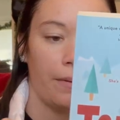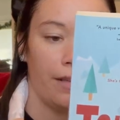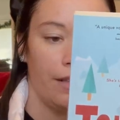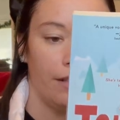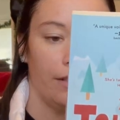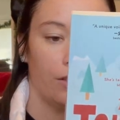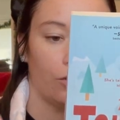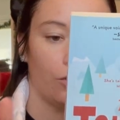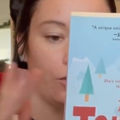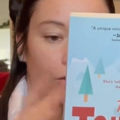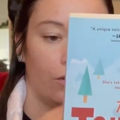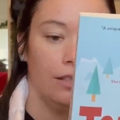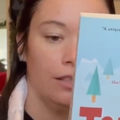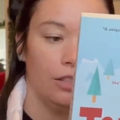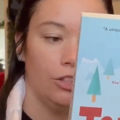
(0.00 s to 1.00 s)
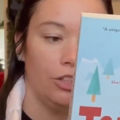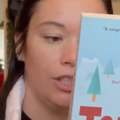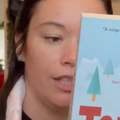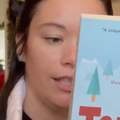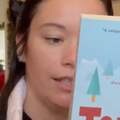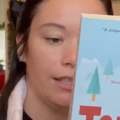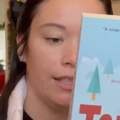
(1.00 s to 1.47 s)
and then this girl
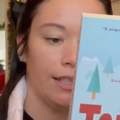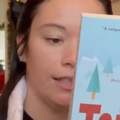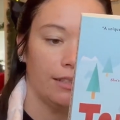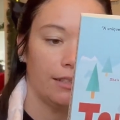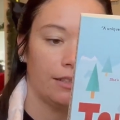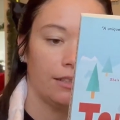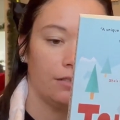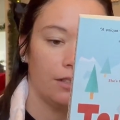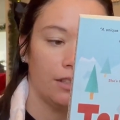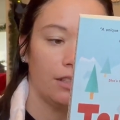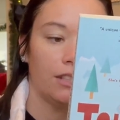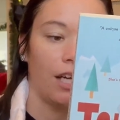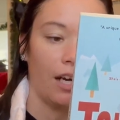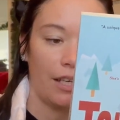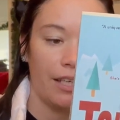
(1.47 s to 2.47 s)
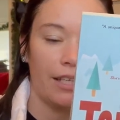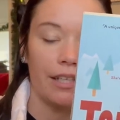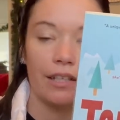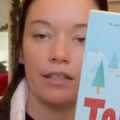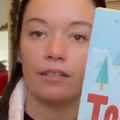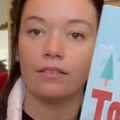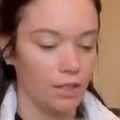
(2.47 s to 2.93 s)
legit gets stuck
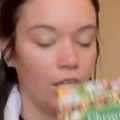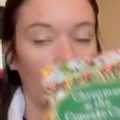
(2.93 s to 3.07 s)
here.